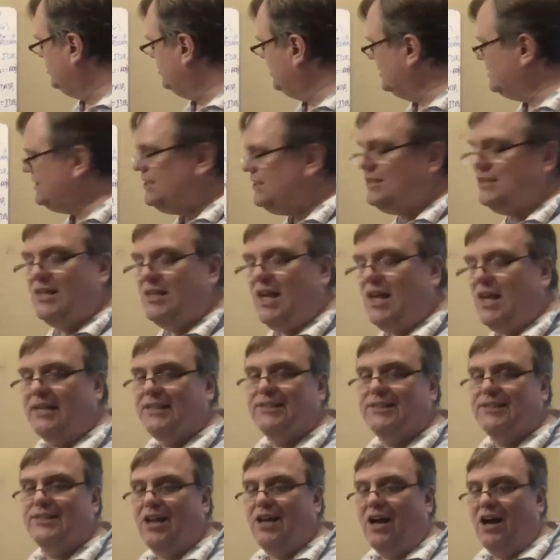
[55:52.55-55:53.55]
it's not
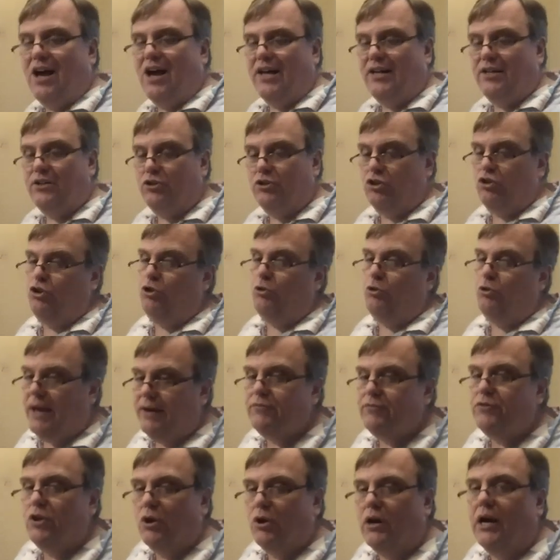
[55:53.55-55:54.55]
assigned, you have no
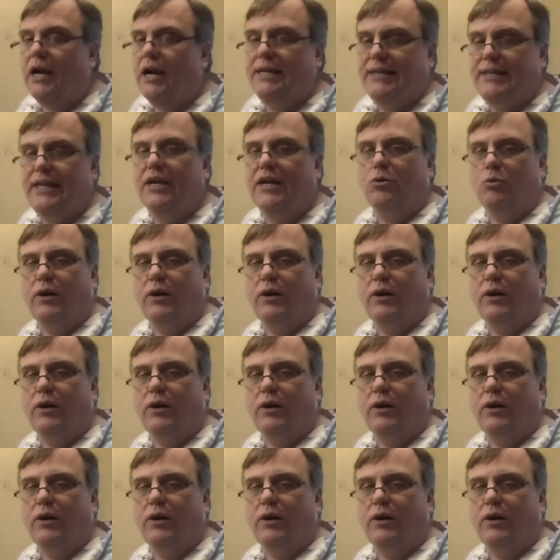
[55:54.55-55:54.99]
idea what